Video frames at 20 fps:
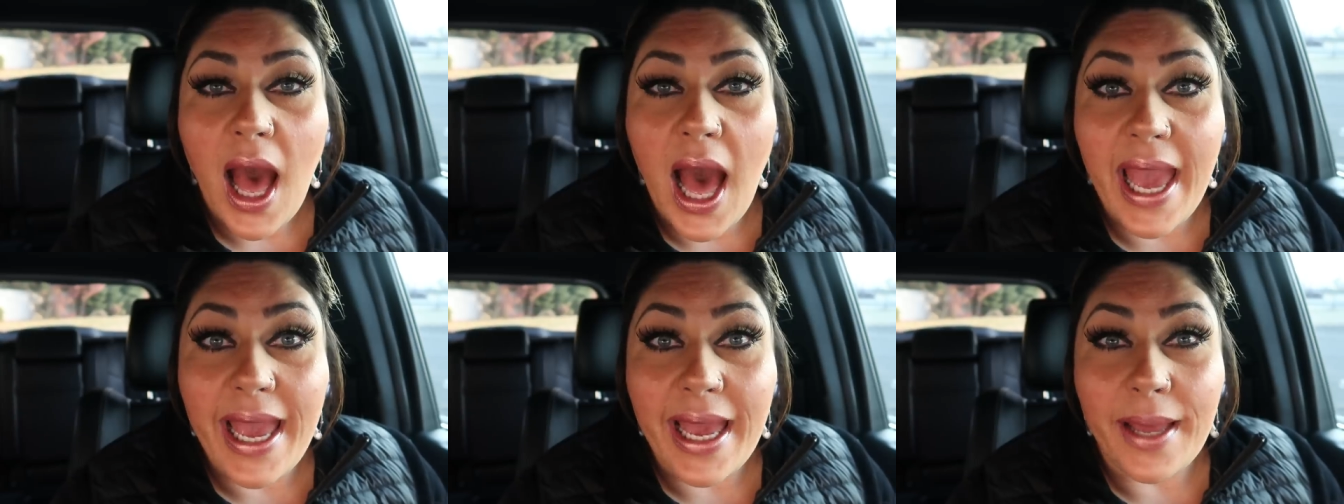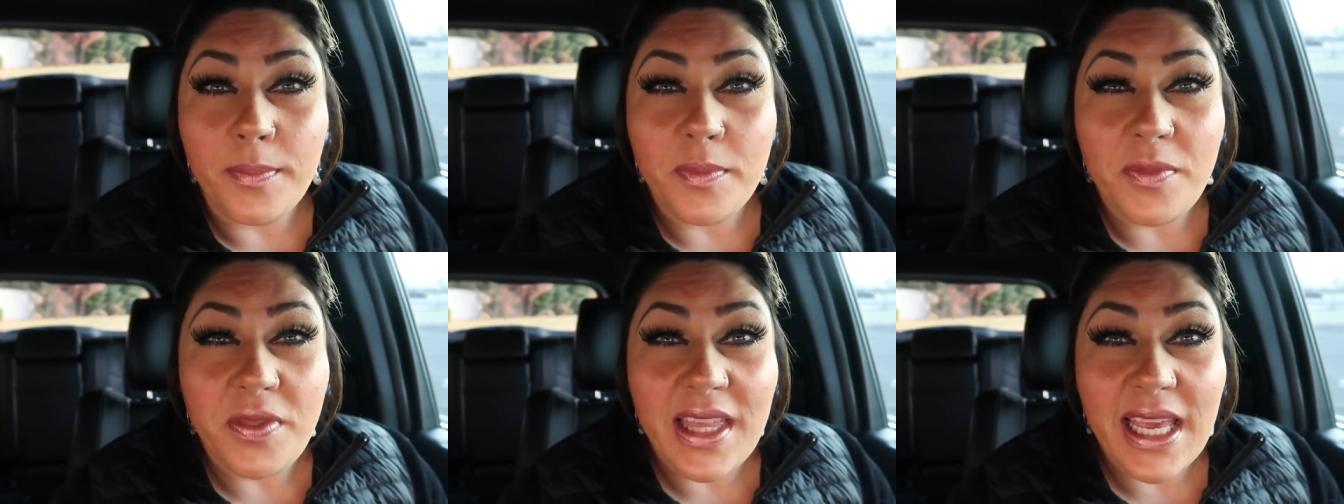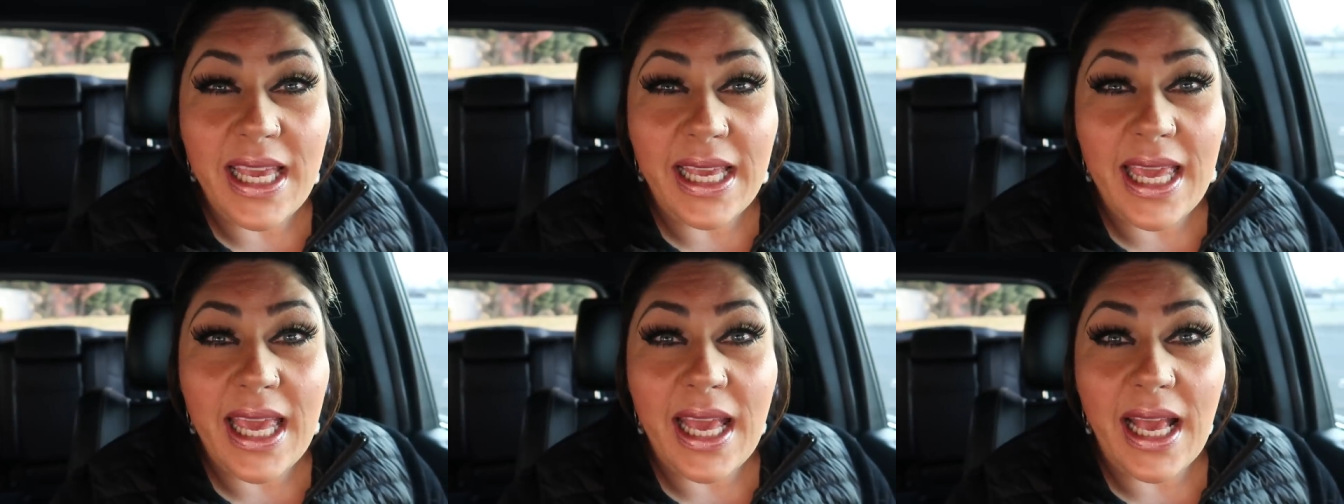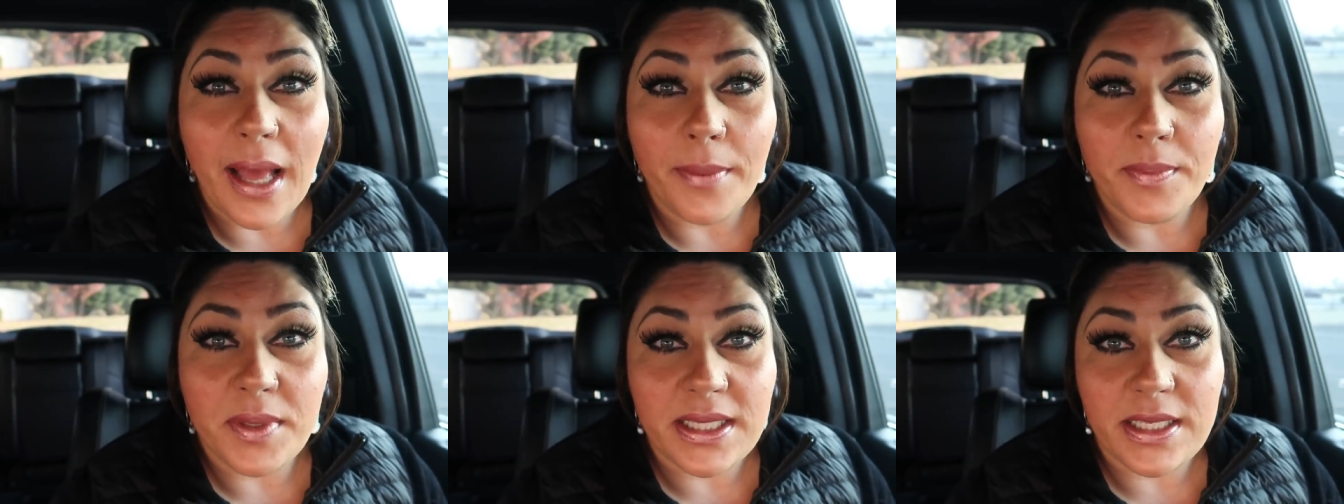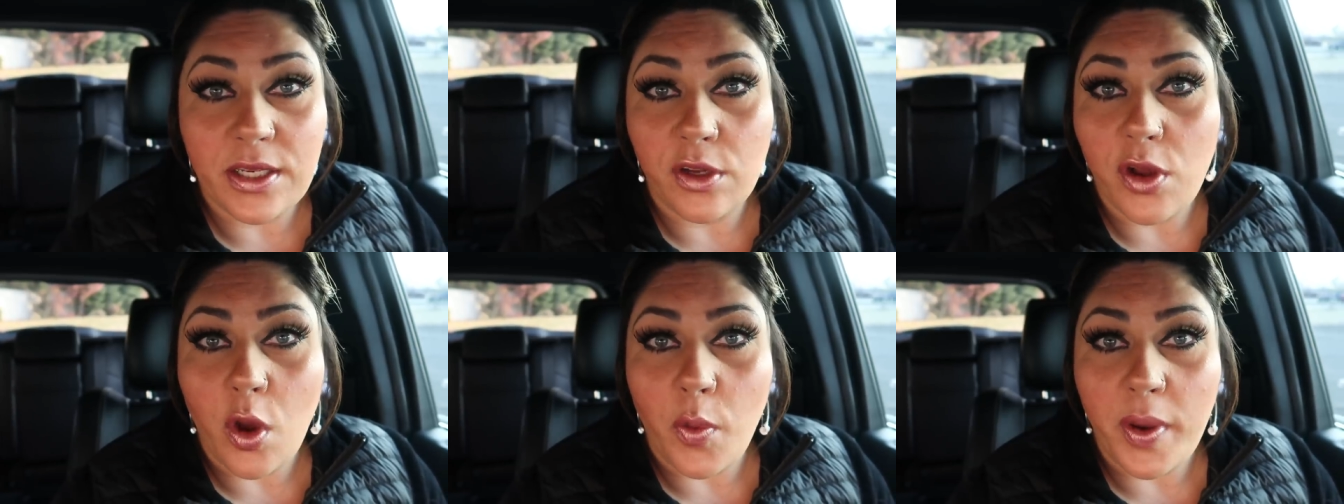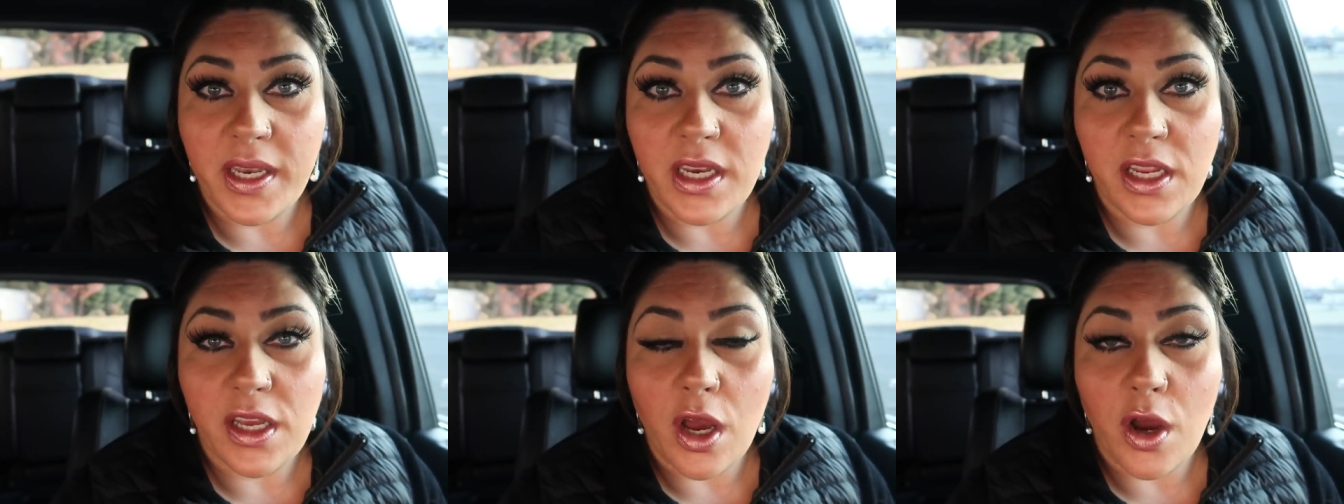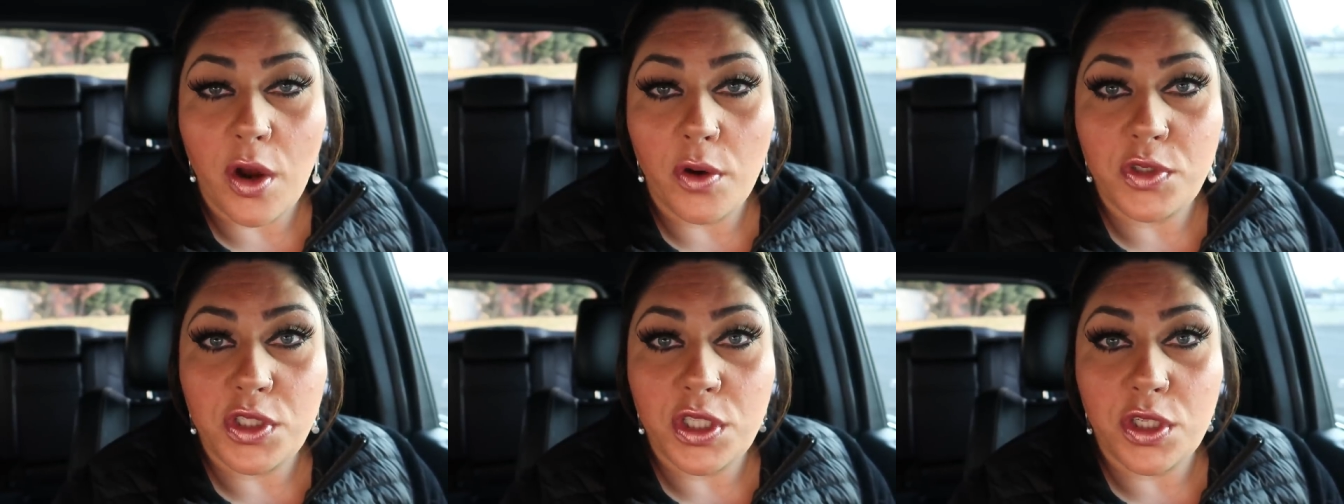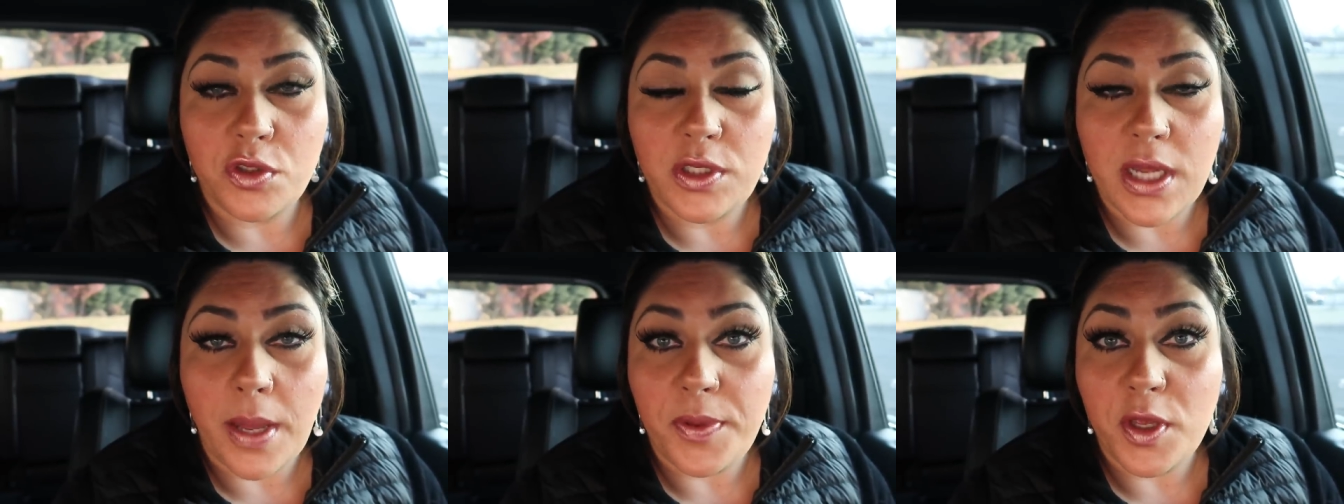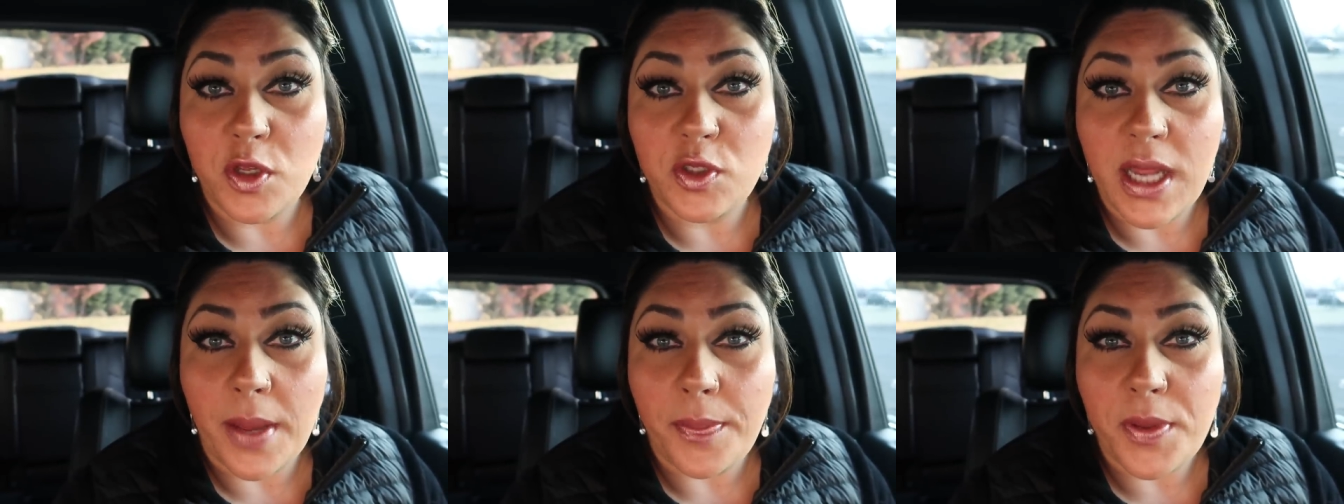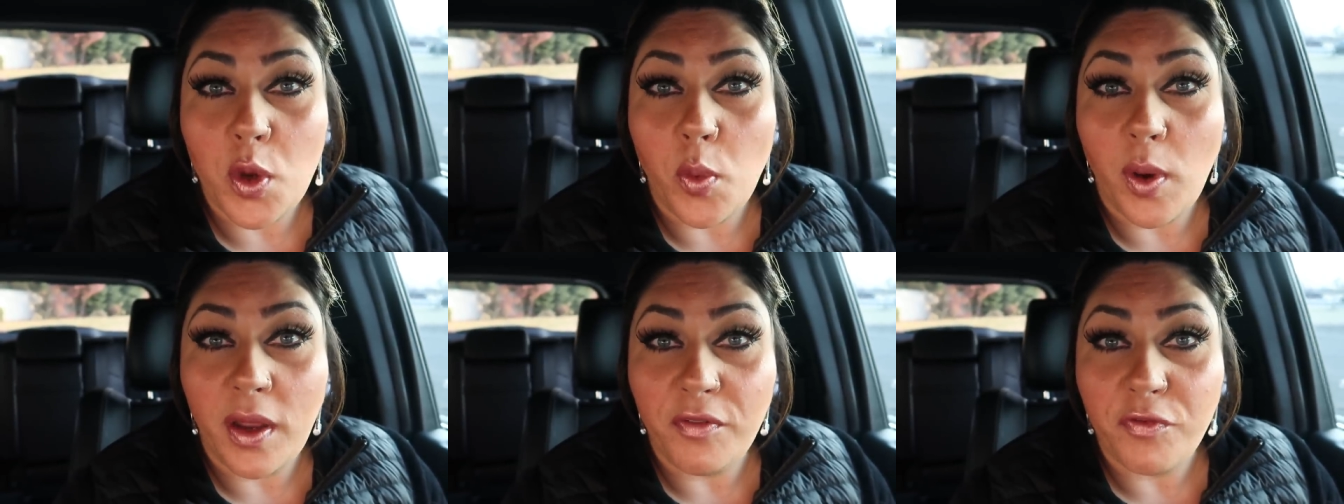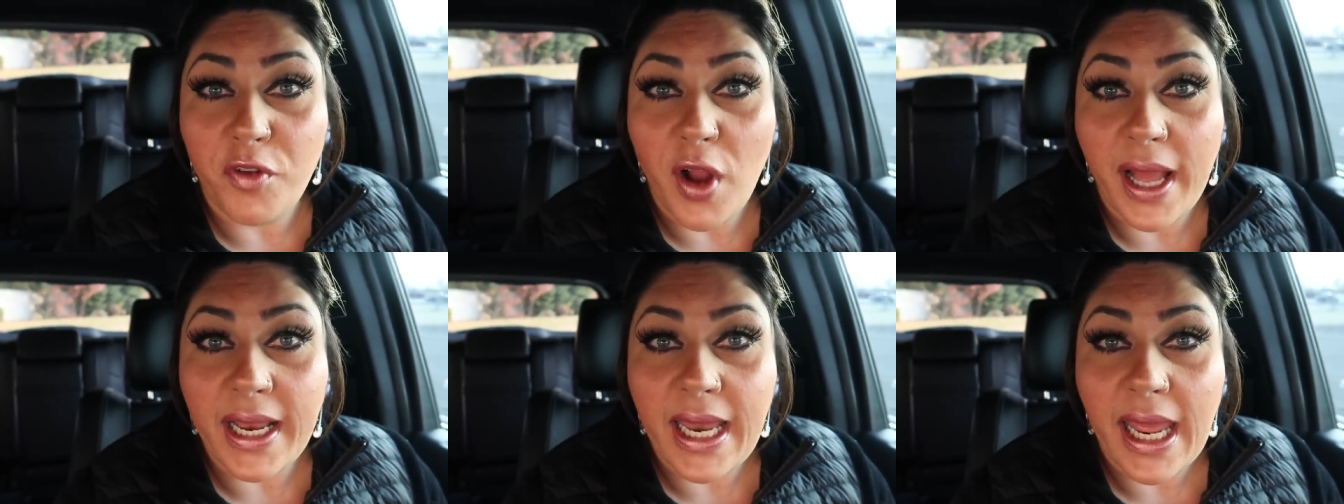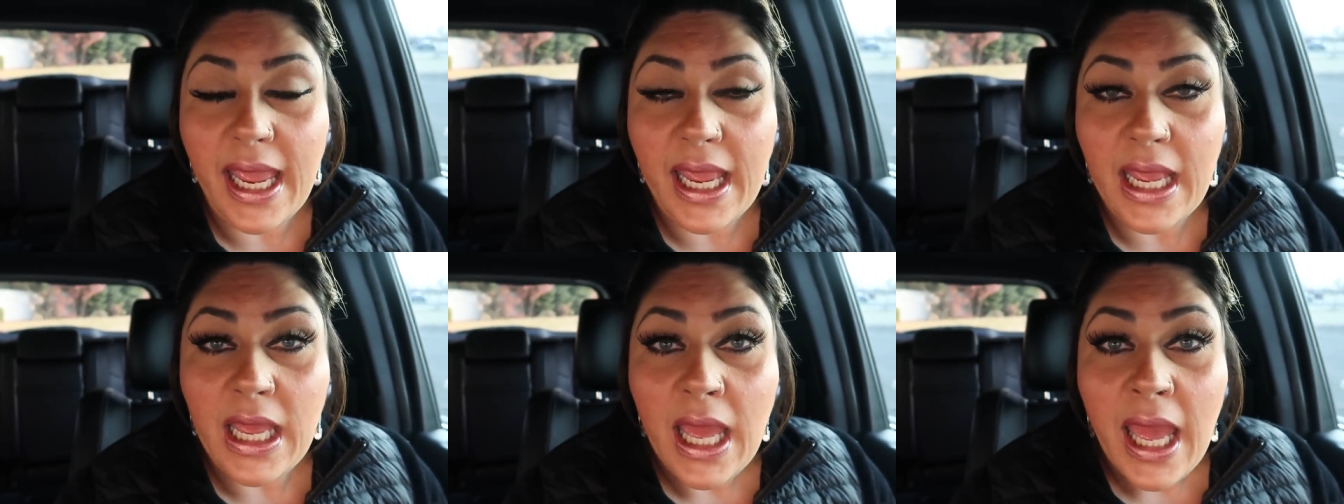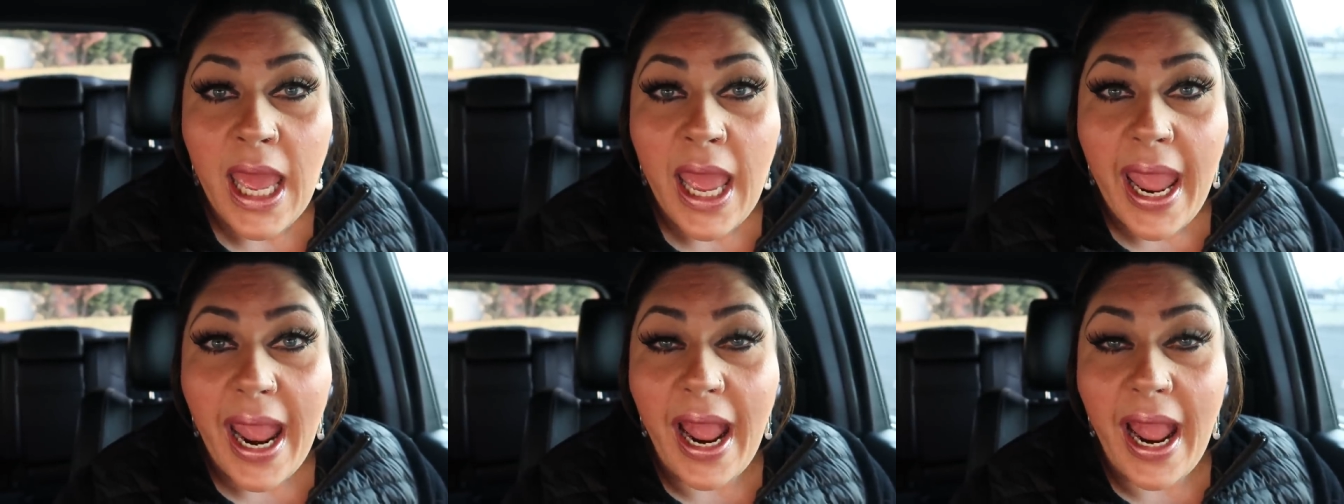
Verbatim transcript: I am thinking I'm still going to go to WW on Friday